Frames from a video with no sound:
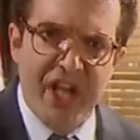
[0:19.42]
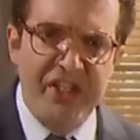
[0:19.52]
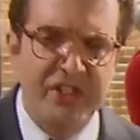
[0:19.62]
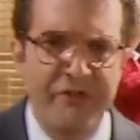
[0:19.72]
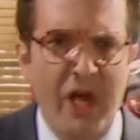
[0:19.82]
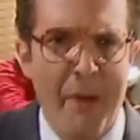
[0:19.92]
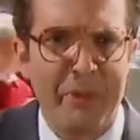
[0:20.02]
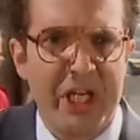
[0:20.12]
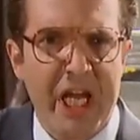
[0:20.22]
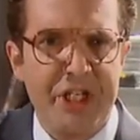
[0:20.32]
nest of
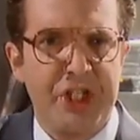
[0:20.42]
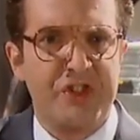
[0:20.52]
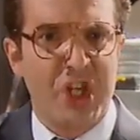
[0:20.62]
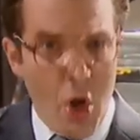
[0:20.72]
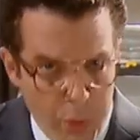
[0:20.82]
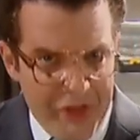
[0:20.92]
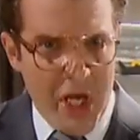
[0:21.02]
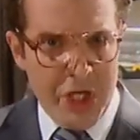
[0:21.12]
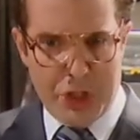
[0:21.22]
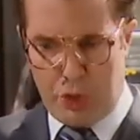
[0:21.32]
complications, with
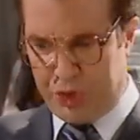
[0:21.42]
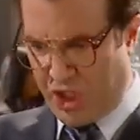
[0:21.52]
issues